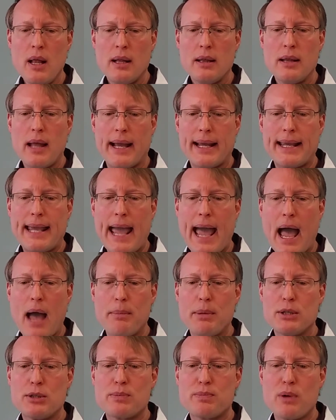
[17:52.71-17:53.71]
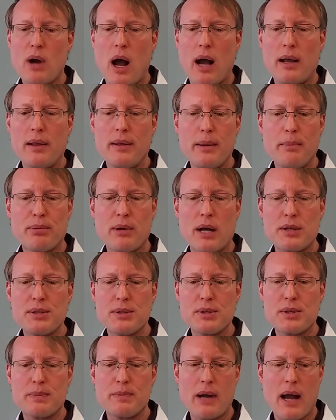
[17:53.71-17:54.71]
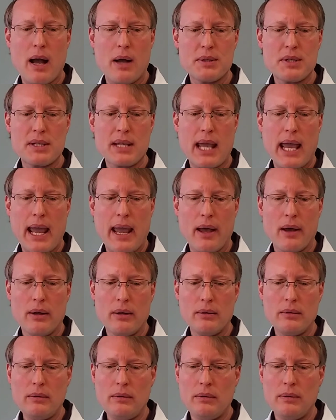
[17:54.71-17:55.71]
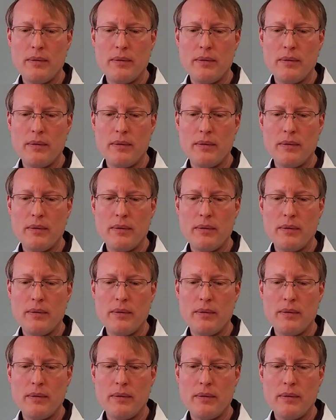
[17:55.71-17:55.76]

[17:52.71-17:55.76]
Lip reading: like cabbage, broccoli, Brussels sprouts, kale.